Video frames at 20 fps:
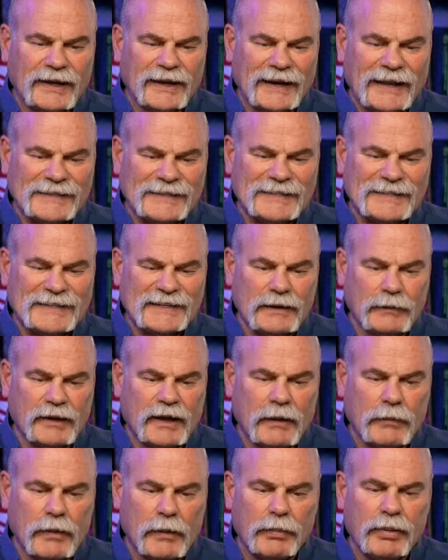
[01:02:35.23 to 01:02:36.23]
can I still
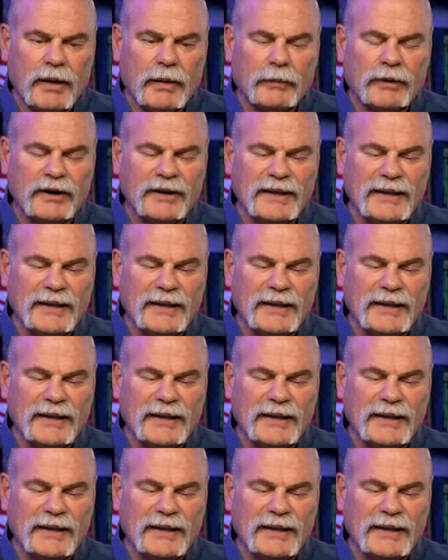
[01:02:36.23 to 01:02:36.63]
become a plumber?